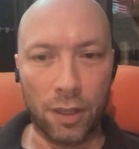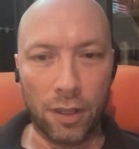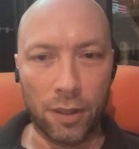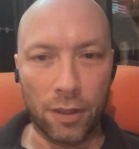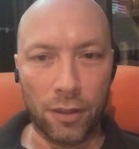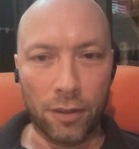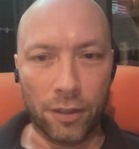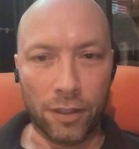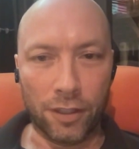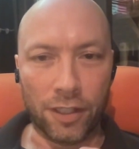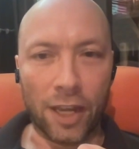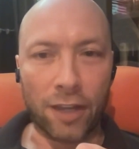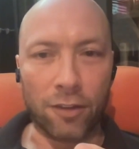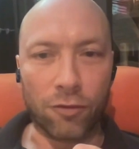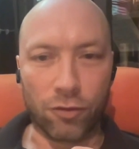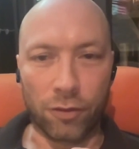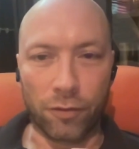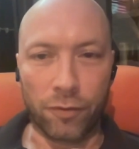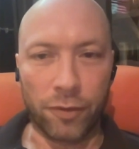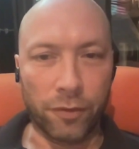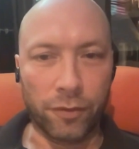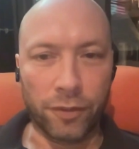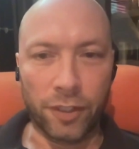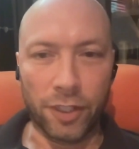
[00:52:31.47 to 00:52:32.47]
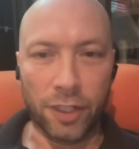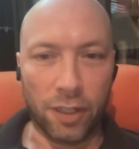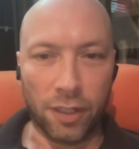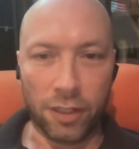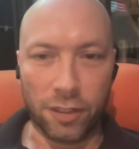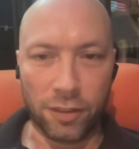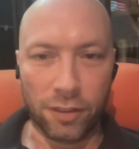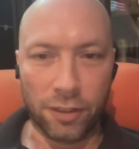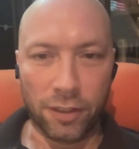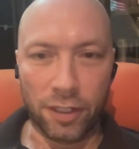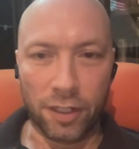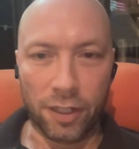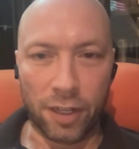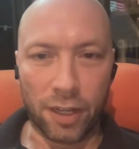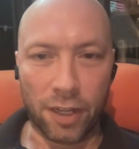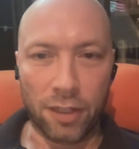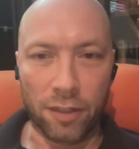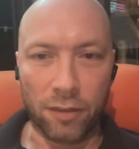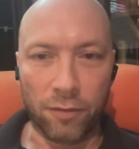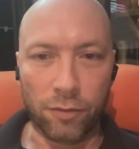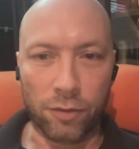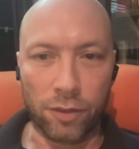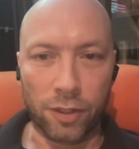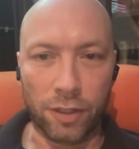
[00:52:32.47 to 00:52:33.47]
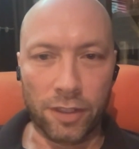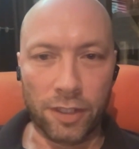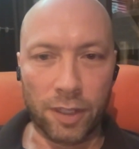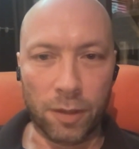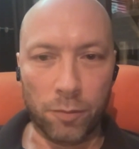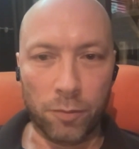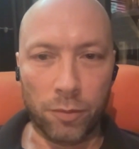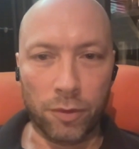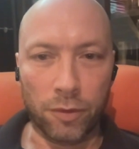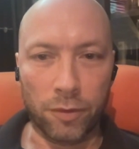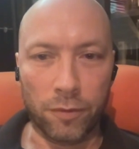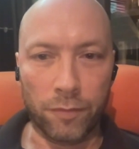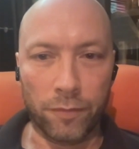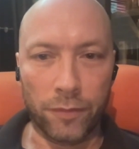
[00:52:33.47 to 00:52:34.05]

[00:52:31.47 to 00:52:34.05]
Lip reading: this extra 50 years that they're getting, for example.